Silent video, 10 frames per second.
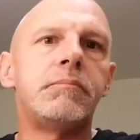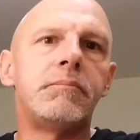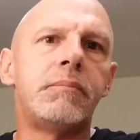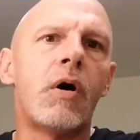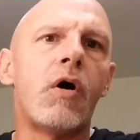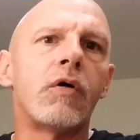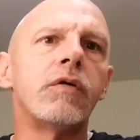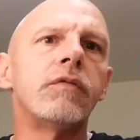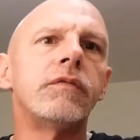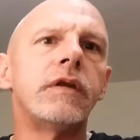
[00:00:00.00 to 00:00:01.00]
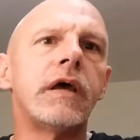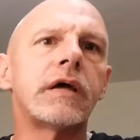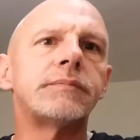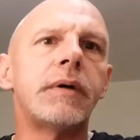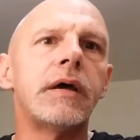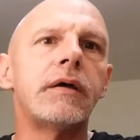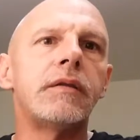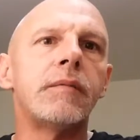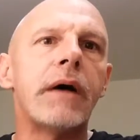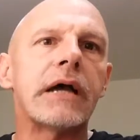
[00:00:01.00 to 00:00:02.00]
part of the next page,
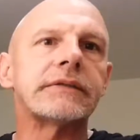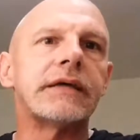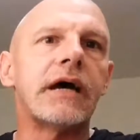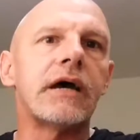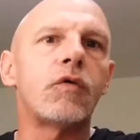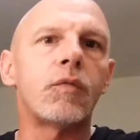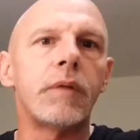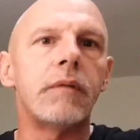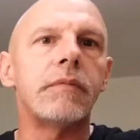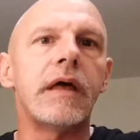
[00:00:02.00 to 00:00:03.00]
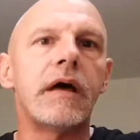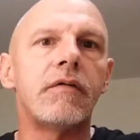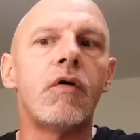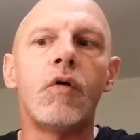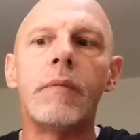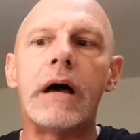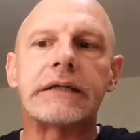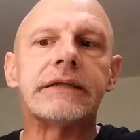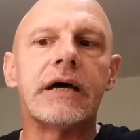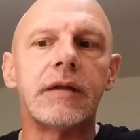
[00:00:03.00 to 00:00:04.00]
the back side, or maybe that whole back
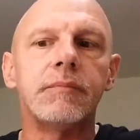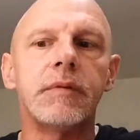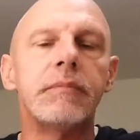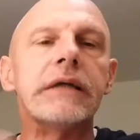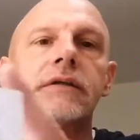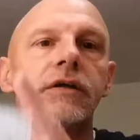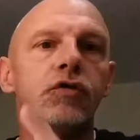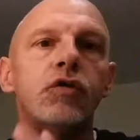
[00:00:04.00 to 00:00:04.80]
side, but basically 2